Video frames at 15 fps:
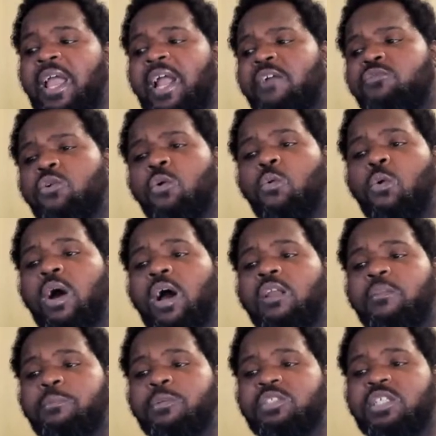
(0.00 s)
After a
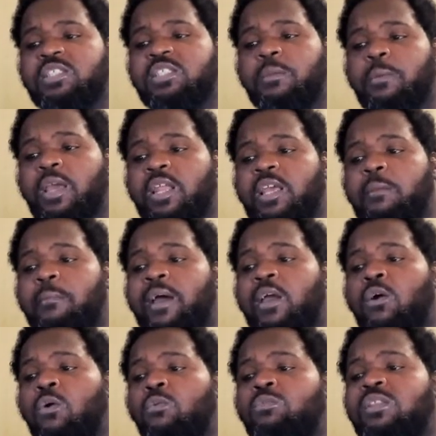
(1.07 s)
while of participating in
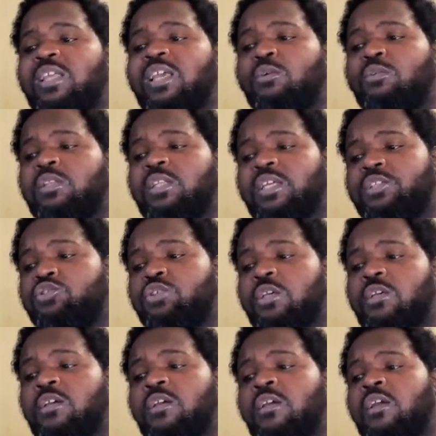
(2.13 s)
my own legal
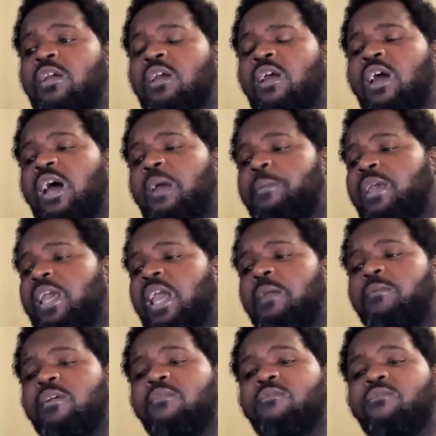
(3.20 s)
lynching, I
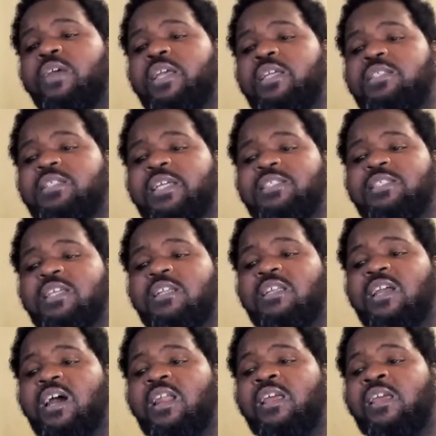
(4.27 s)
became convinced that
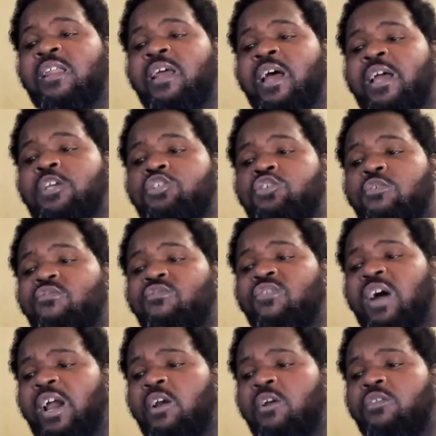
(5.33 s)
Sundiata and I should
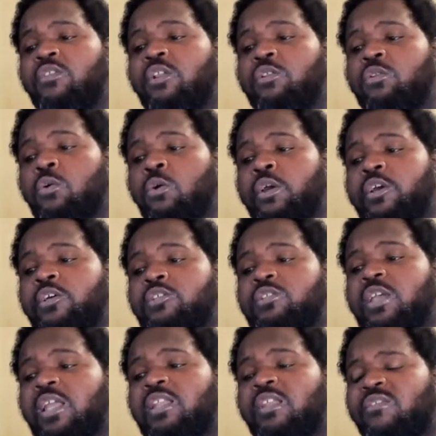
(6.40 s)
fire the
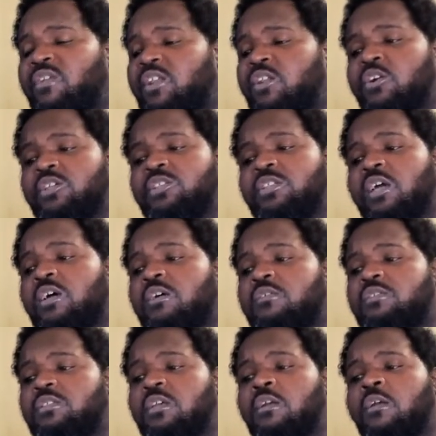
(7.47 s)
lawyers and defend
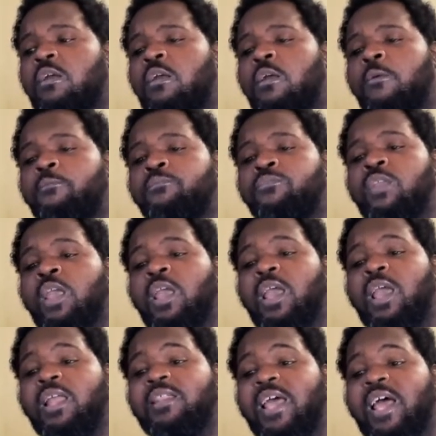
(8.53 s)
ourselves.
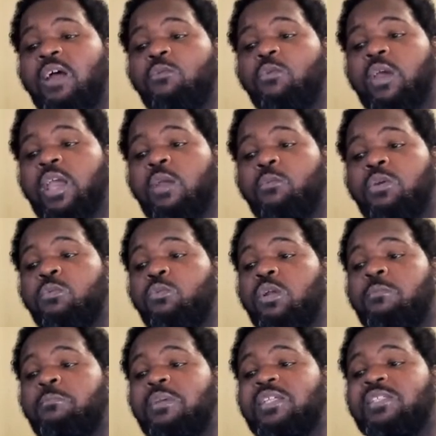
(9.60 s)
In that way, we
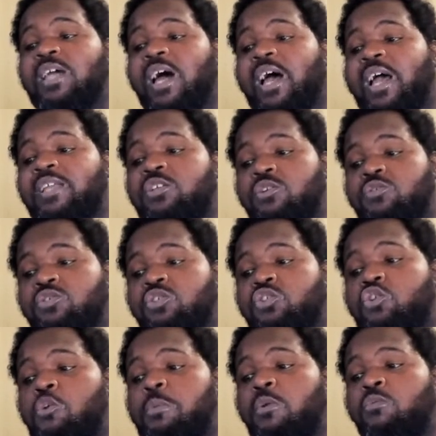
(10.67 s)
wouldn't be tied to those
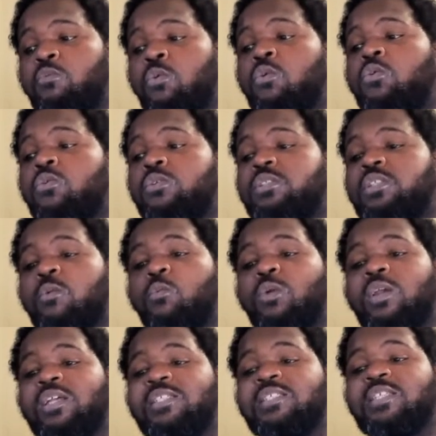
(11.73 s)
stupid rules and
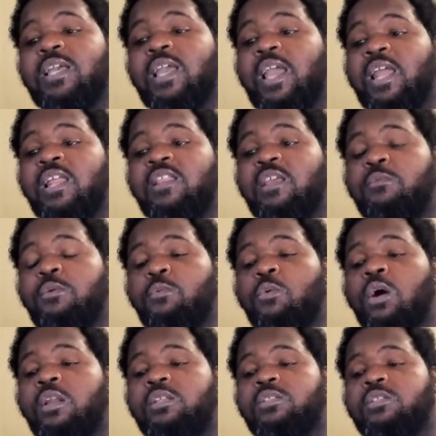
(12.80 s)
we could say anything we
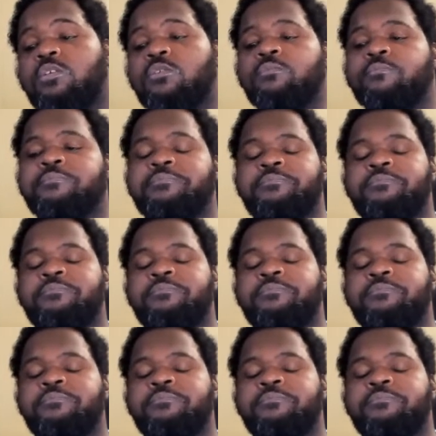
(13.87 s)
wanted to.